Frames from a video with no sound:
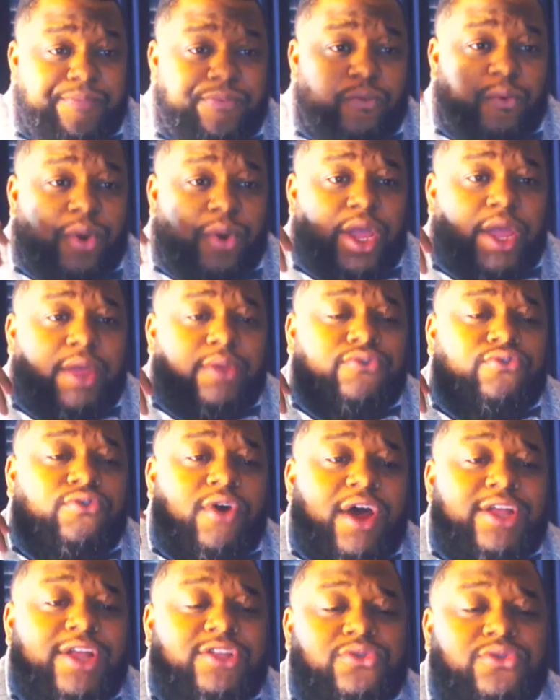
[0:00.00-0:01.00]
We
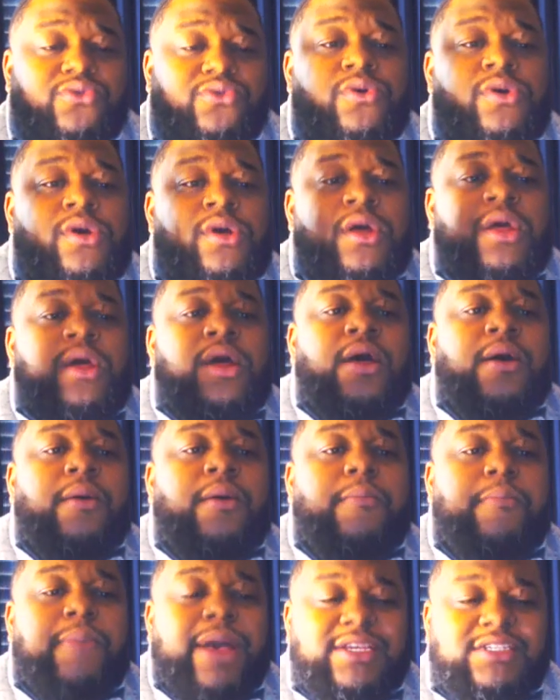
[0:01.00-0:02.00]
try to
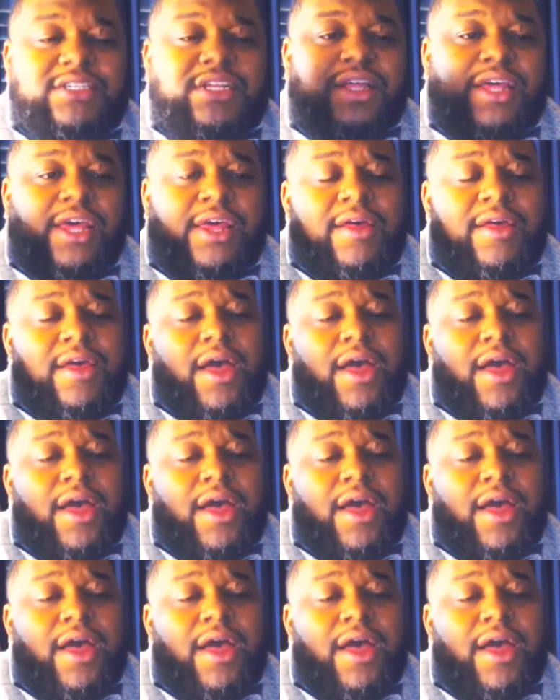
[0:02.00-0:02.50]
basically